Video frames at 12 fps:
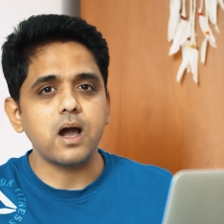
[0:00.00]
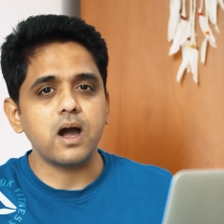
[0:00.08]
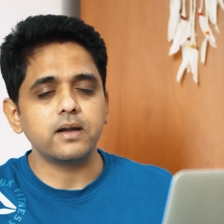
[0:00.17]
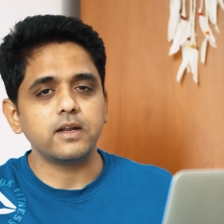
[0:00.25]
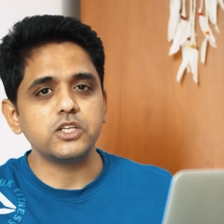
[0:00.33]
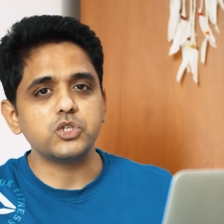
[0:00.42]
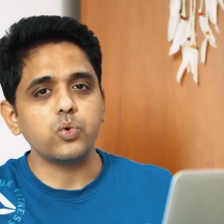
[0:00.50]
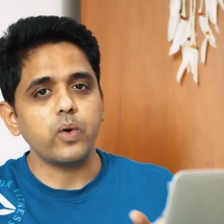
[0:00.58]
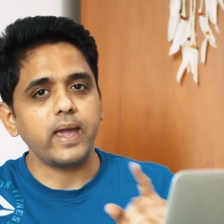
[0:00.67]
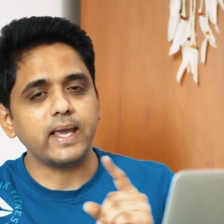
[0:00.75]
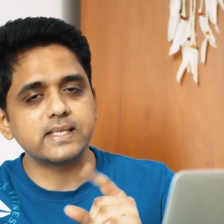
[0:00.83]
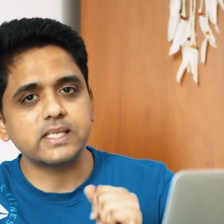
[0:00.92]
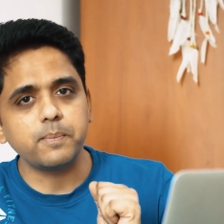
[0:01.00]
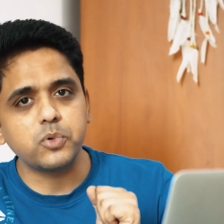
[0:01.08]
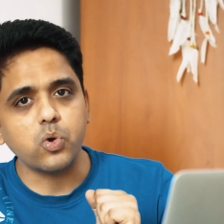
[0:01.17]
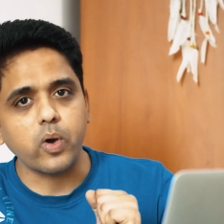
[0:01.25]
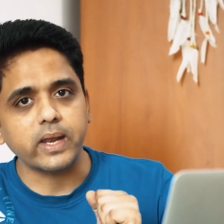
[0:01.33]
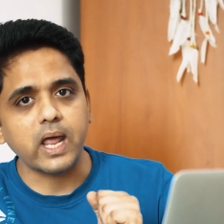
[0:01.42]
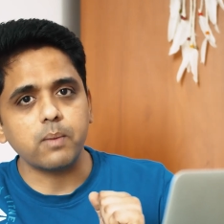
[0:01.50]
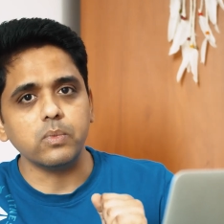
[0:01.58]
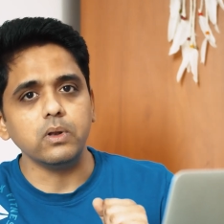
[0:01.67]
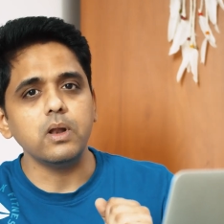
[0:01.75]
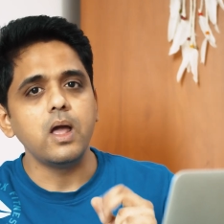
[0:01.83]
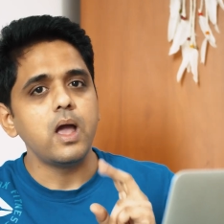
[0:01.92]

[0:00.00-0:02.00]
hard tissue except your enamel,